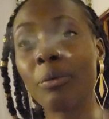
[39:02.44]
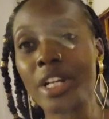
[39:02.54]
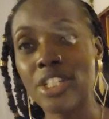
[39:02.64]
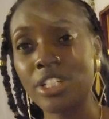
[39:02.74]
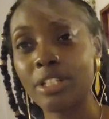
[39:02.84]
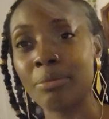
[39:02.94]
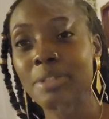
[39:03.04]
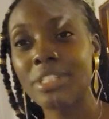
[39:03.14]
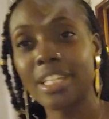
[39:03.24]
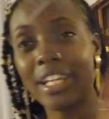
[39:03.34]
watching,
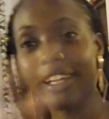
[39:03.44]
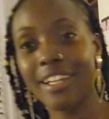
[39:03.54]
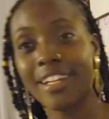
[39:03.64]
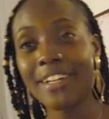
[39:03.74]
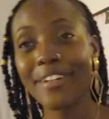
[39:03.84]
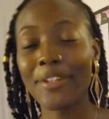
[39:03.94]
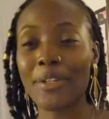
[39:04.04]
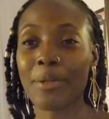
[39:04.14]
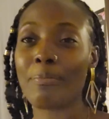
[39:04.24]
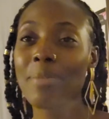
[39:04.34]
protect
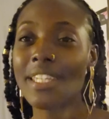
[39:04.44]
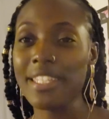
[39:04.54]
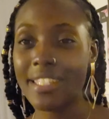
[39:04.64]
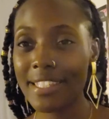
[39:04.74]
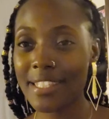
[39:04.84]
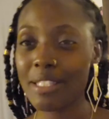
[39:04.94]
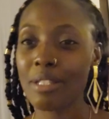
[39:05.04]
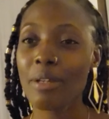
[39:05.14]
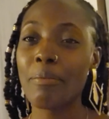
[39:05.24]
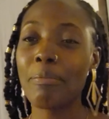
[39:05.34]
your peace
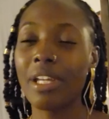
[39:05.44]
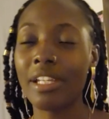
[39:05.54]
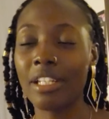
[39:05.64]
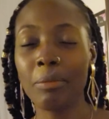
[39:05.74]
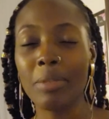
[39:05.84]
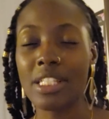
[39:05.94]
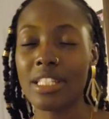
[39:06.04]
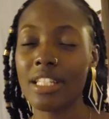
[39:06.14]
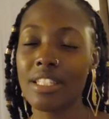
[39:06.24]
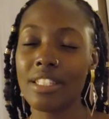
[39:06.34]
by any
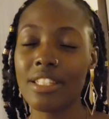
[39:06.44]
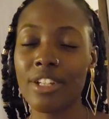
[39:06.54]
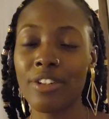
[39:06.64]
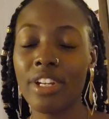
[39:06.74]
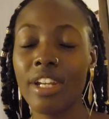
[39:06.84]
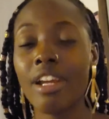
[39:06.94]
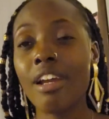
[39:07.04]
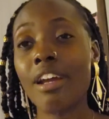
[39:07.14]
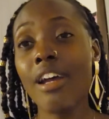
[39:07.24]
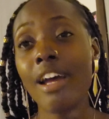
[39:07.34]
means necessary.
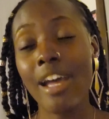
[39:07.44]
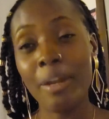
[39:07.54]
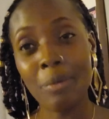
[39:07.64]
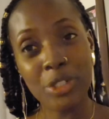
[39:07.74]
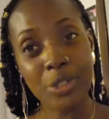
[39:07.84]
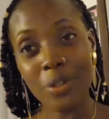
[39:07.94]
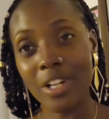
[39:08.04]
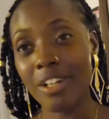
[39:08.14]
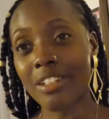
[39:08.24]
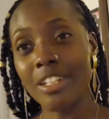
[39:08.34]
I wish you
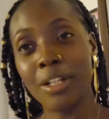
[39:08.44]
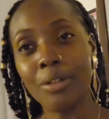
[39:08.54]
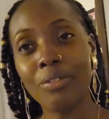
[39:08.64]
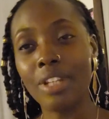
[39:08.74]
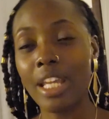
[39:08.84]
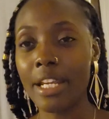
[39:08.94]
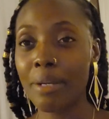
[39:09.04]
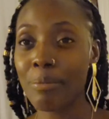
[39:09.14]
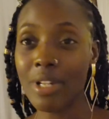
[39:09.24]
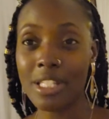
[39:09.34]
all love, light,
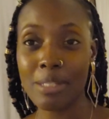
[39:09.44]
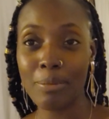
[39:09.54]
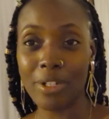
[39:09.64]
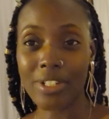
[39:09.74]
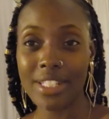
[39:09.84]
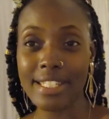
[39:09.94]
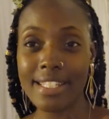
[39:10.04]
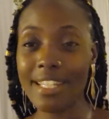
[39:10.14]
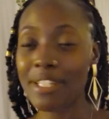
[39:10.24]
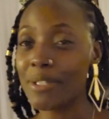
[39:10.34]
and
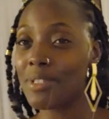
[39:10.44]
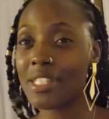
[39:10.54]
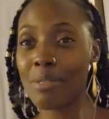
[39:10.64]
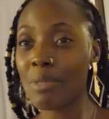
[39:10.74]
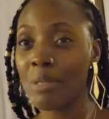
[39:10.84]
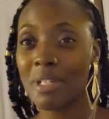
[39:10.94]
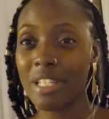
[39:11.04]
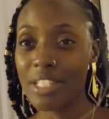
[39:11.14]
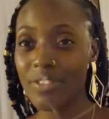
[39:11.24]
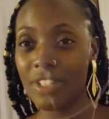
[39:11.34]
prosperity, and you'll see me in my
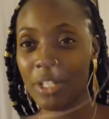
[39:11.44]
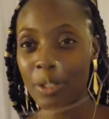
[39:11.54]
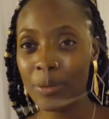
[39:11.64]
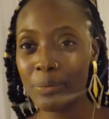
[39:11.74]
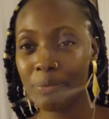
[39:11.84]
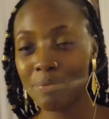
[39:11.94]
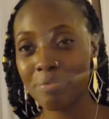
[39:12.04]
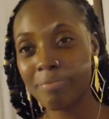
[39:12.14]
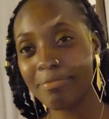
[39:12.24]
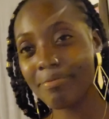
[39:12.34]
next video.
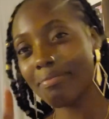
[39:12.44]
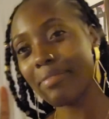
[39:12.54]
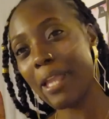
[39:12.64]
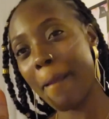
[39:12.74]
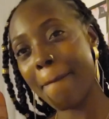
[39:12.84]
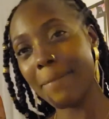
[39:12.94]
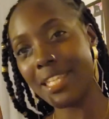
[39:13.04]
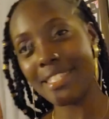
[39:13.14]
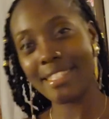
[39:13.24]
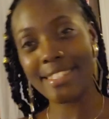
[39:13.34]

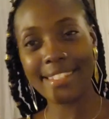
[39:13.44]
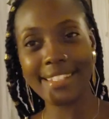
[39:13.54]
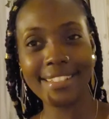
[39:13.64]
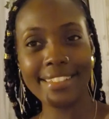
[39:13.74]
Peace.